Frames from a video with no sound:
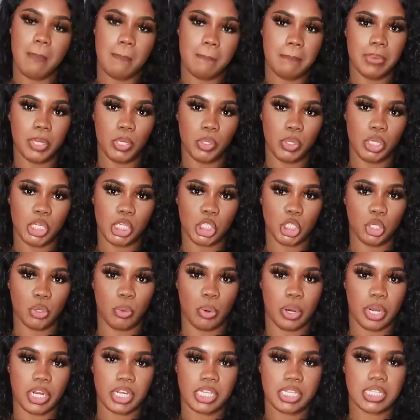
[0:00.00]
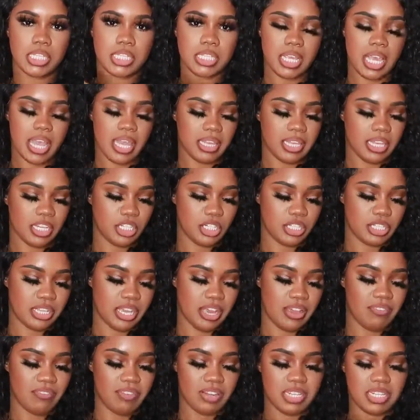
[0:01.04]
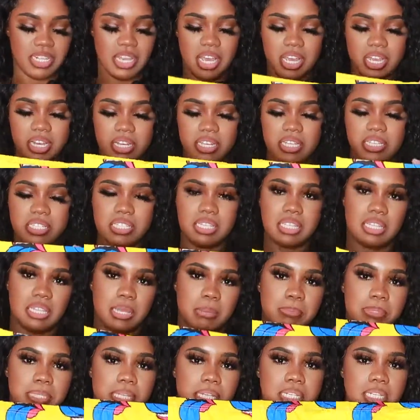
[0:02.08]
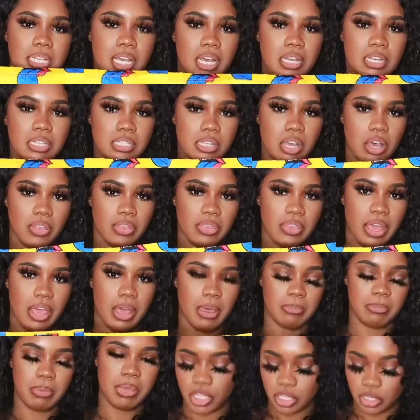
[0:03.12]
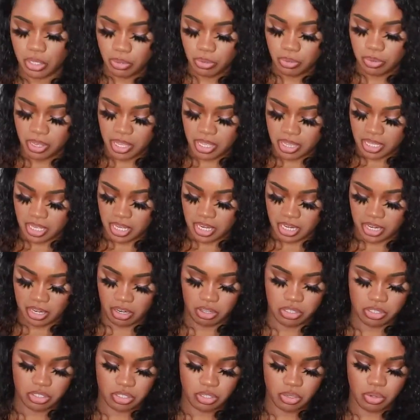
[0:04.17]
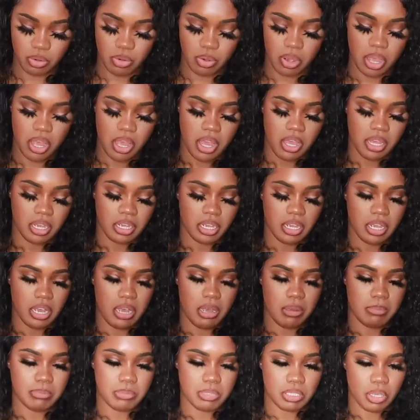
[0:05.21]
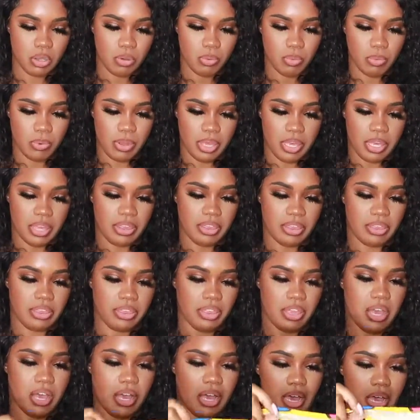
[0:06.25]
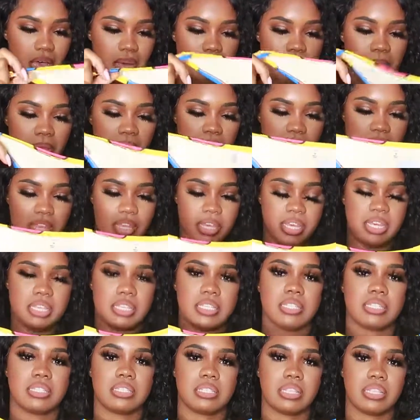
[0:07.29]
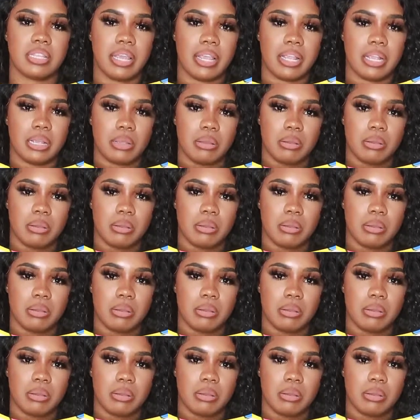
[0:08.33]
booty shorts, and they just have tongues, lips and tongues on them. Cute. And then it also comes with this like